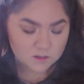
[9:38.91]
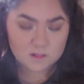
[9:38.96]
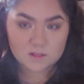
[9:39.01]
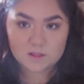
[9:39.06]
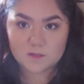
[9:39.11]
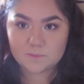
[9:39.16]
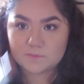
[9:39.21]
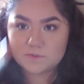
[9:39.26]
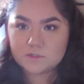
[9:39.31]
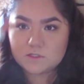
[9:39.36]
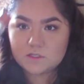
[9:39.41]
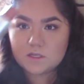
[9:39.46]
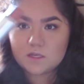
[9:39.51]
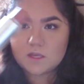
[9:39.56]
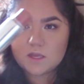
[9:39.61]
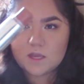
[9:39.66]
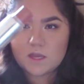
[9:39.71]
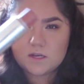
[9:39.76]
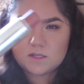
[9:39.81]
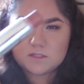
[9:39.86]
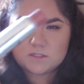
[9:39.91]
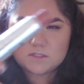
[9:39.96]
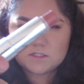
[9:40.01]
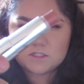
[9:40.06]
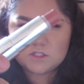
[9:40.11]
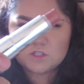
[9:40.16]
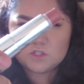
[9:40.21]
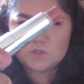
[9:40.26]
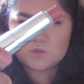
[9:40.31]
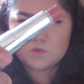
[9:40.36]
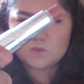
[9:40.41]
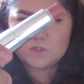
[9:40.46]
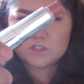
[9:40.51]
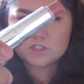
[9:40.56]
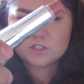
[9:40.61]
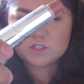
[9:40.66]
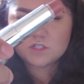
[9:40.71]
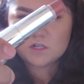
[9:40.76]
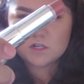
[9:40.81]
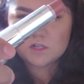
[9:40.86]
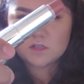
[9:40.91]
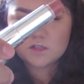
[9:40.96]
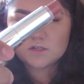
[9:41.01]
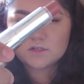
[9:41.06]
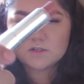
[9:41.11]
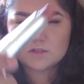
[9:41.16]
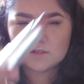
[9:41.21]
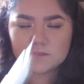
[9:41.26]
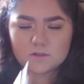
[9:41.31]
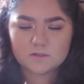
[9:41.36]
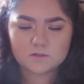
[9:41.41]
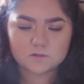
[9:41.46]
lipstick, and it's a nudish color.